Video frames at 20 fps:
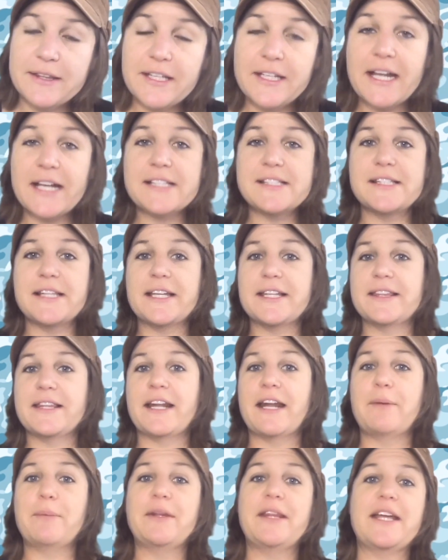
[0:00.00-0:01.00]
next link
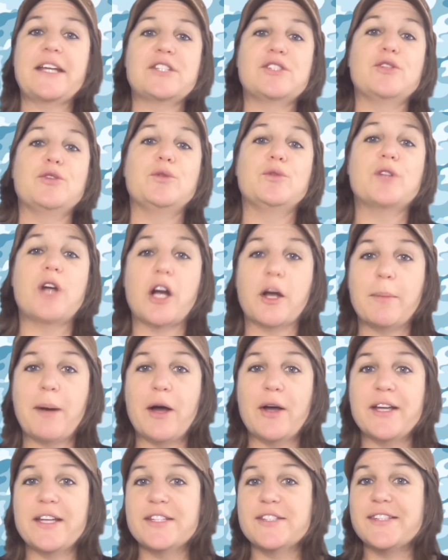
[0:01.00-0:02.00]
that I would like to talk
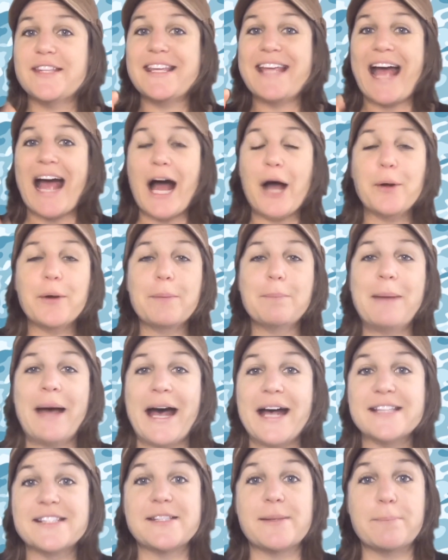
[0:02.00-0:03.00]
about is the how to
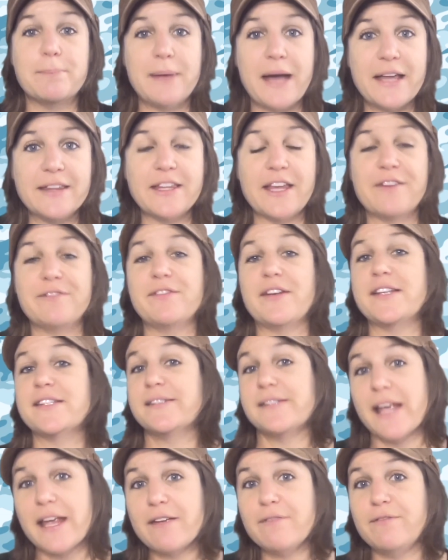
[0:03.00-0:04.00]
pass the math
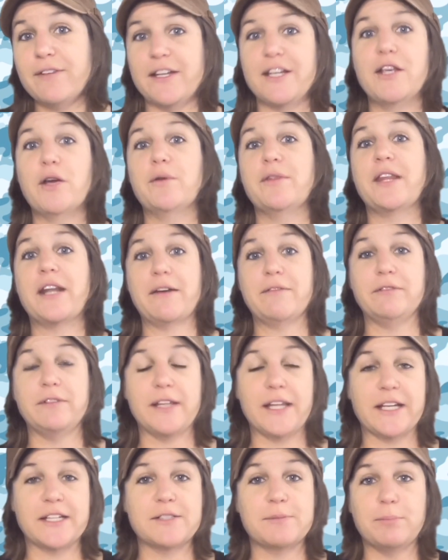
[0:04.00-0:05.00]
FSA video that I've
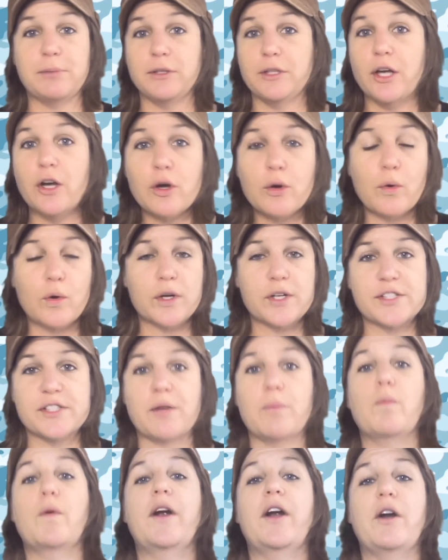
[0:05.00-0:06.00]
linked below below or
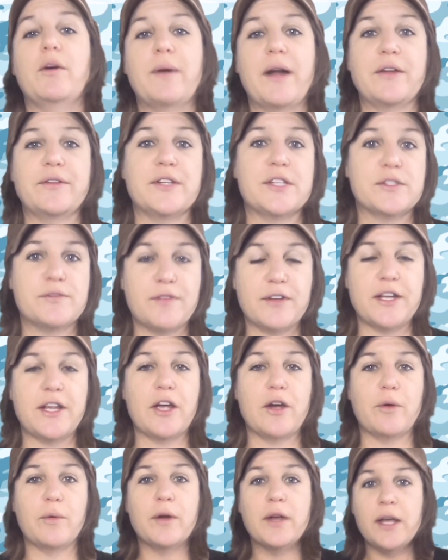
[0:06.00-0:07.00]
somewhere around this
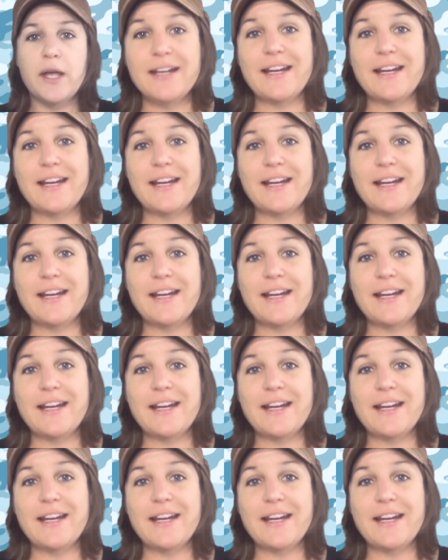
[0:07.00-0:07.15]
video.